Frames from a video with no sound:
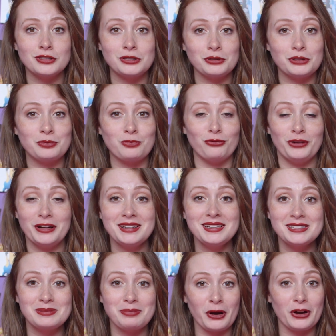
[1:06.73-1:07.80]
So it's really
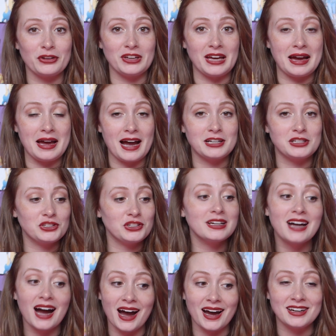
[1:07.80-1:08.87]
sparkly. I actually
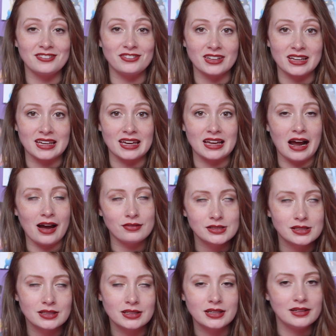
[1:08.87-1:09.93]
kind of like it.
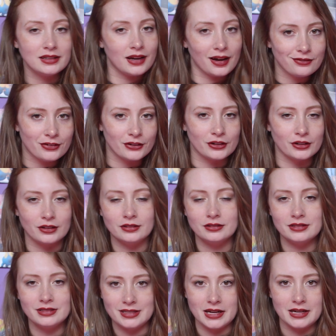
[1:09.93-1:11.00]
Obviously not for
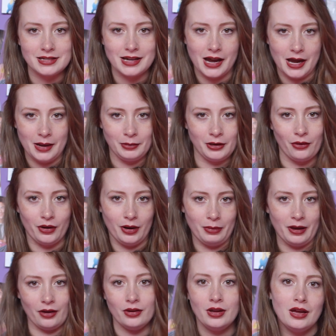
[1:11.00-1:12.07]
daytime going
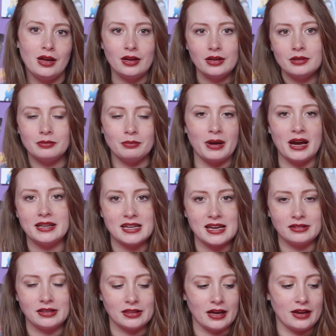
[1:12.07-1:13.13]
about my
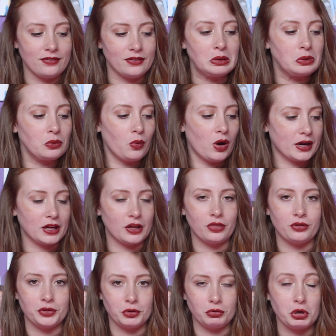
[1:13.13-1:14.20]
daily life and walking
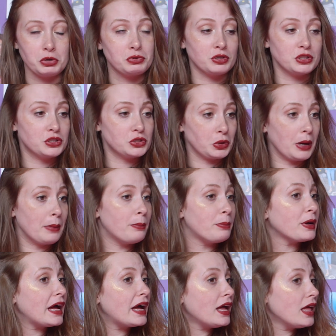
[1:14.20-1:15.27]
through the grocery store,
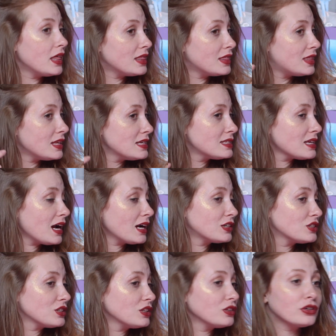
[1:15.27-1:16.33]
but this
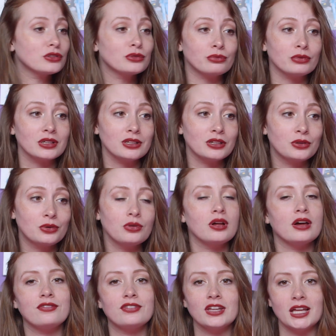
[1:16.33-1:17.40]
actually looks really cool.
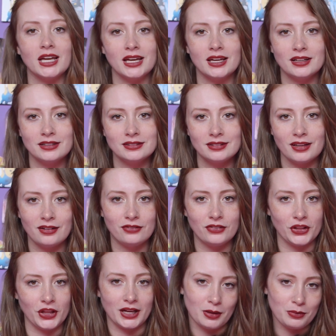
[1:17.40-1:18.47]
I feel like
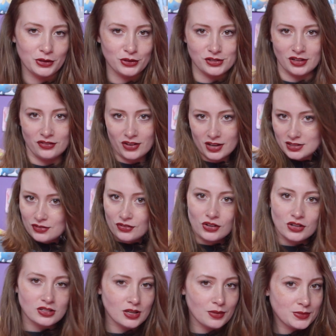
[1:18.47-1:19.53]
for like a music festival
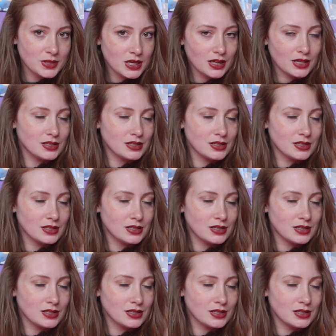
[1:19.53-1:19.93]
or something,